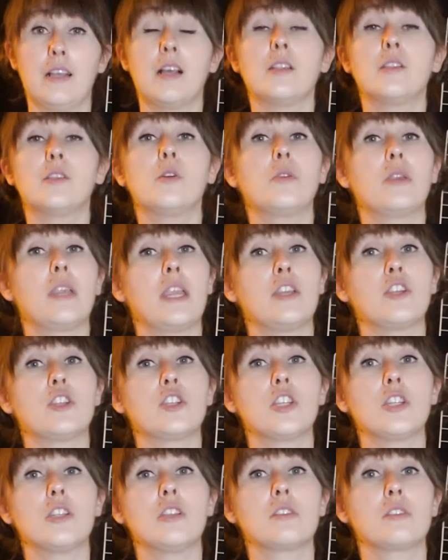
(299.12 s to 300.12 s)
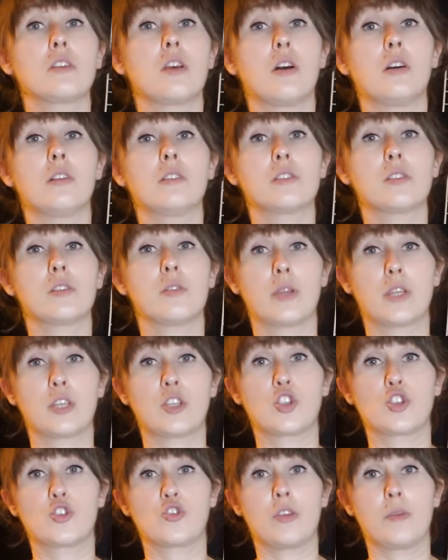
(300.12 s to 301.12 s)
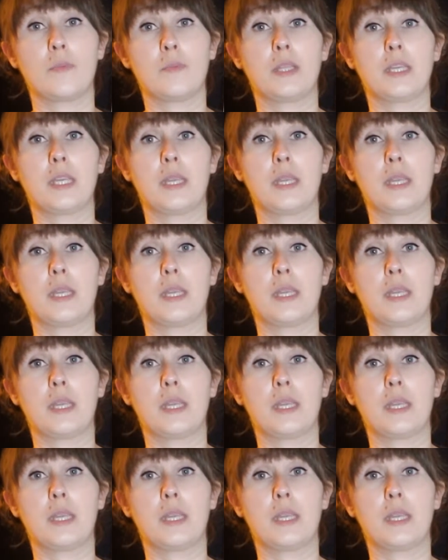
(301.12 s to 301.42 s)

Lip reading: Location is also extremely